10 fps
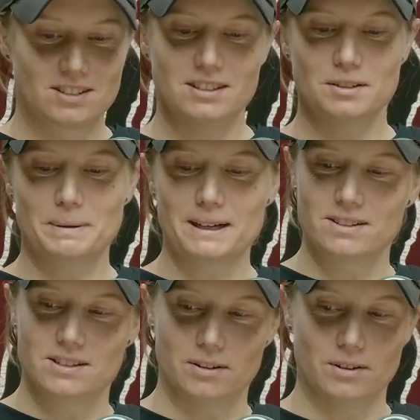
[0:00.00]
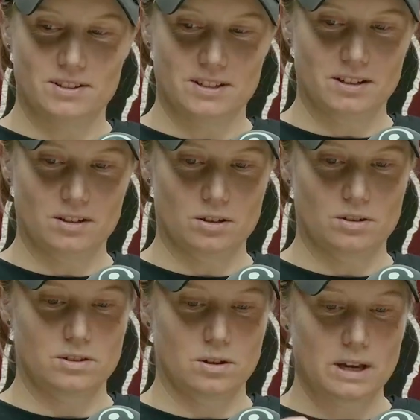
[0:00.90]
it's like a 6-part series, and it
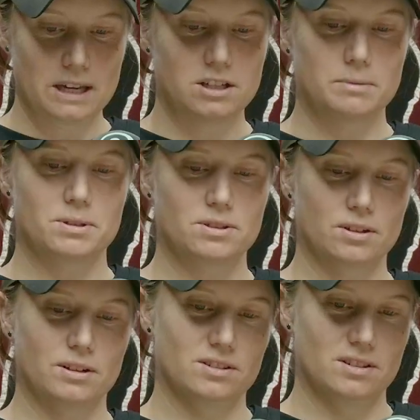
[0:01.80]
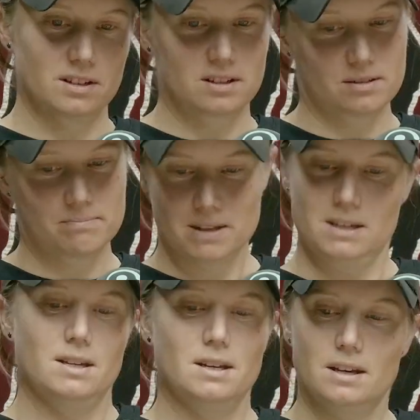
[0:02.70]
goes like each episode is like a
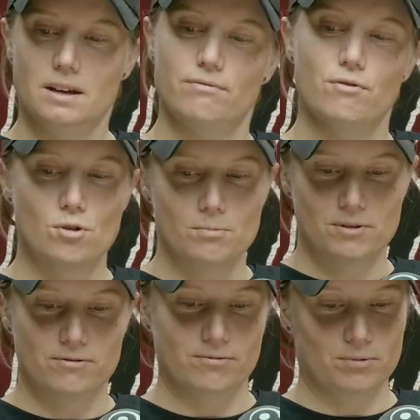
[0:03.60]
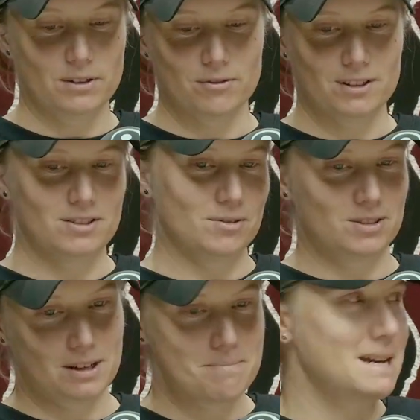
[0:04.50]
form of whatever it is. So
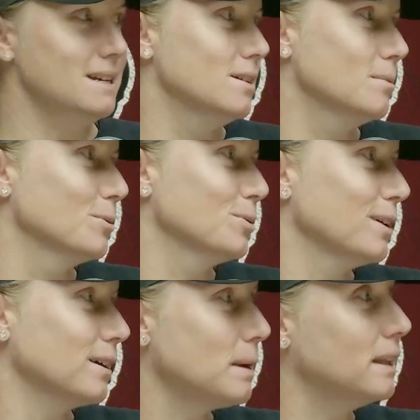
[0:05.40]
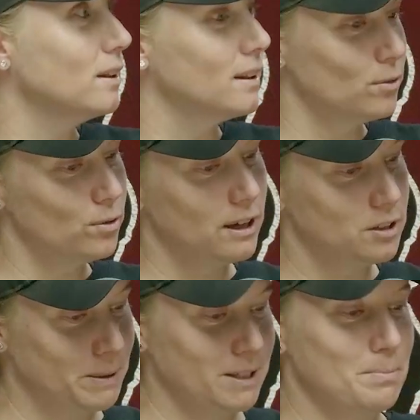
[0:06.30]
it's like a medium, or
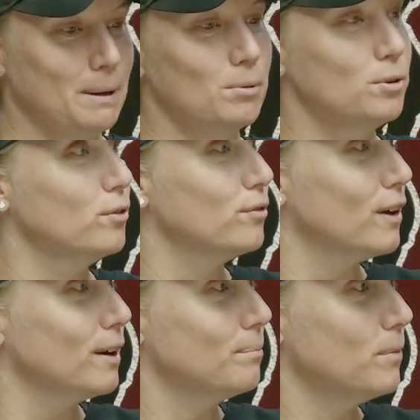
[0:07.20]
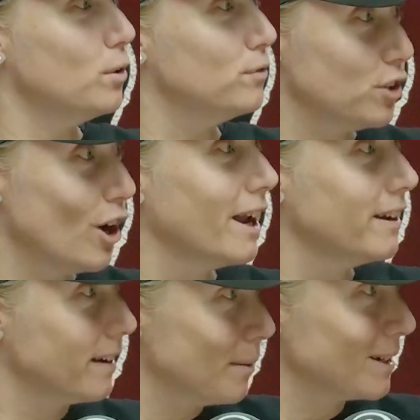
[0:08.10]
they speak to people who've
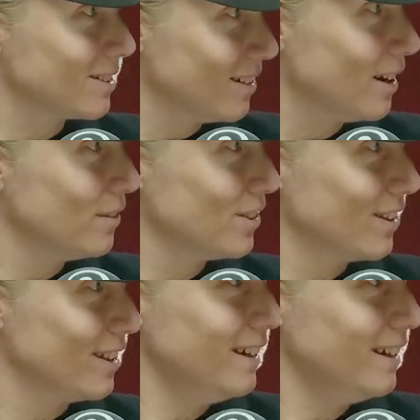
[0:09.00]
died and come back to life,